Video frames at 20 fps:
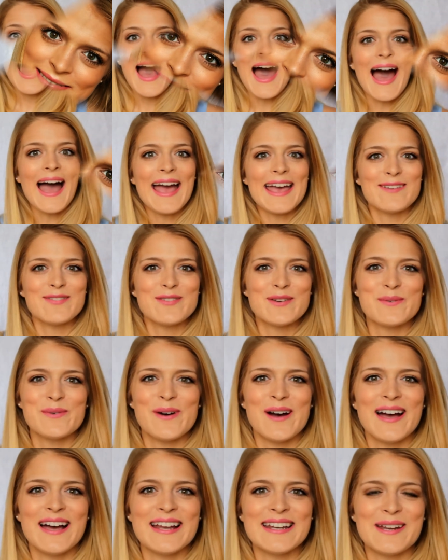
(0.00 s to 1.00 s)
Hi
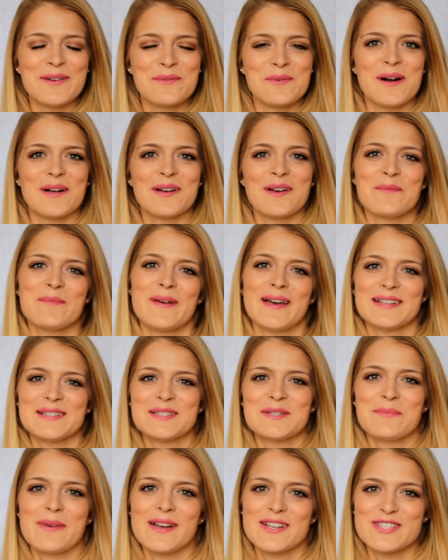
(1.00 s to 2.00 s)
everyone and welcome back
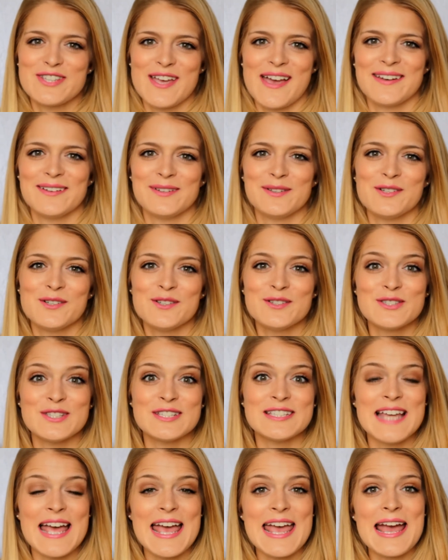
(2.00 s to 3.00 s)
to my channel.
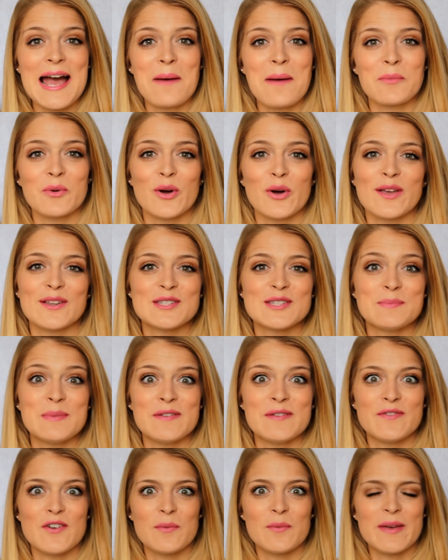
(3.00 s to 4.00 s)
Today I'm going to
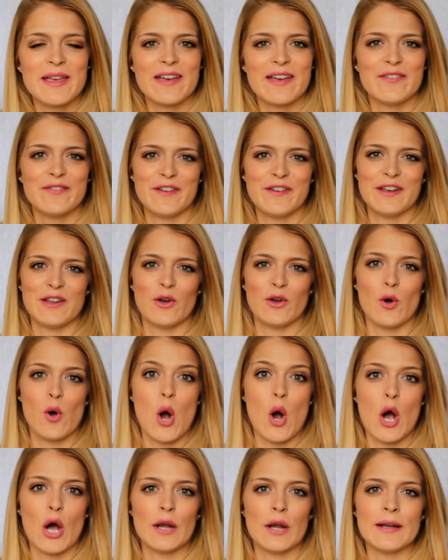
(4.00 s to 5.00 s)
be filming a video
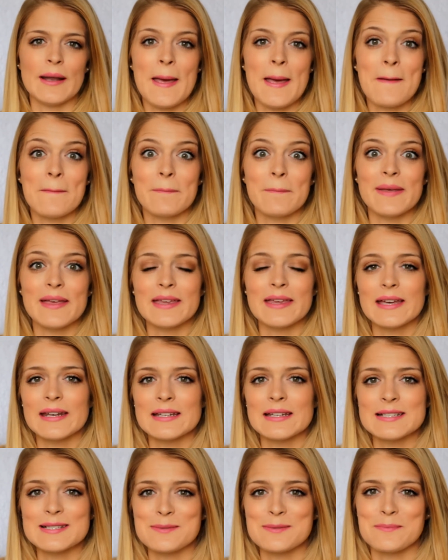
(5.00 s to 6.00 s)
on
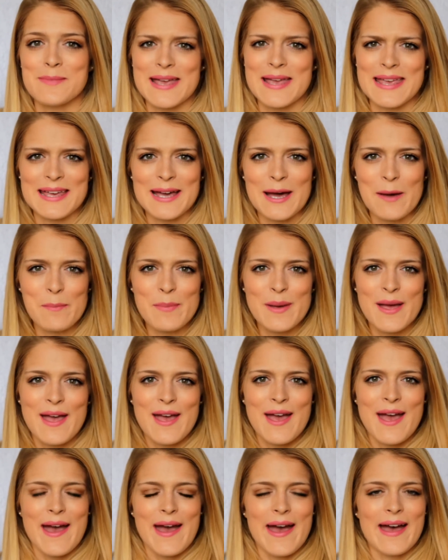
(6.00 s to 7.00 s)
beginners makeup
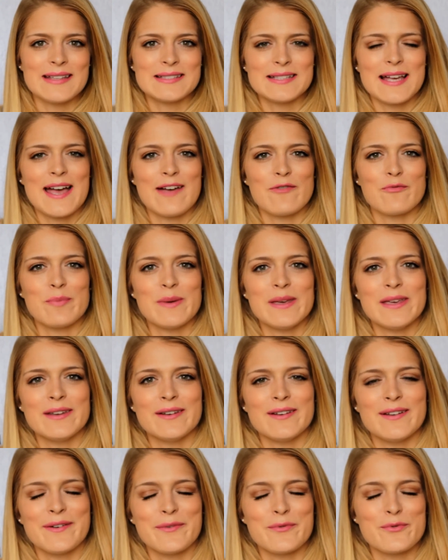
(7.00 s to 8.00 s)
as I have
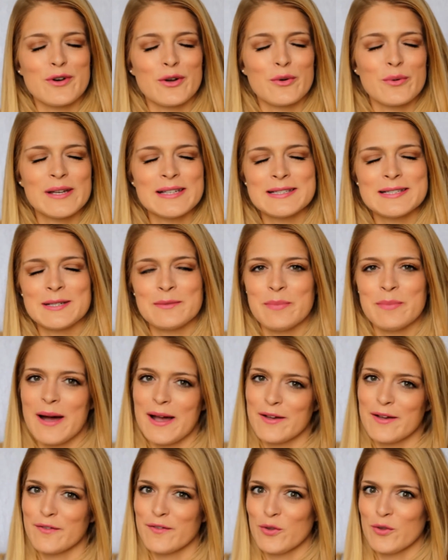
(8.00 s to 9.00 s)
been requested
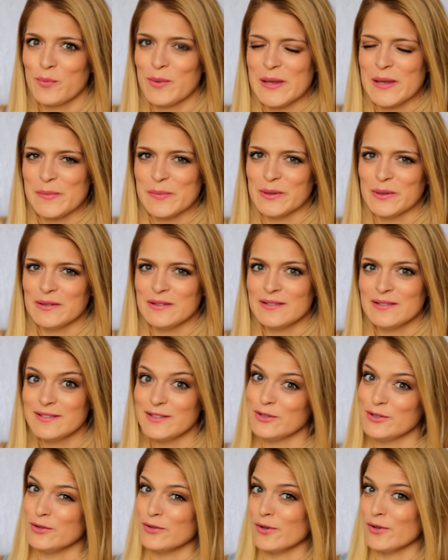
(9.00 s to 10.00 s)
by a few people,
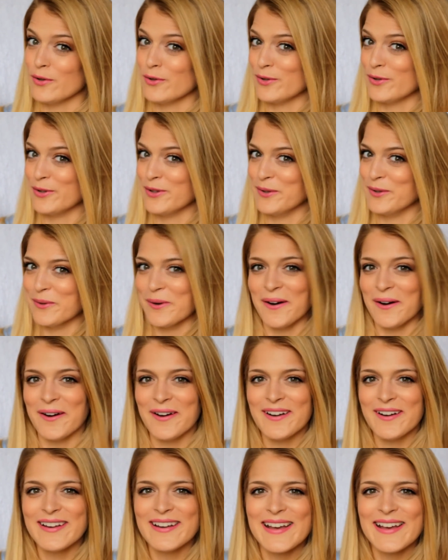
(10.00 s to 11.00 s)
you know who you are,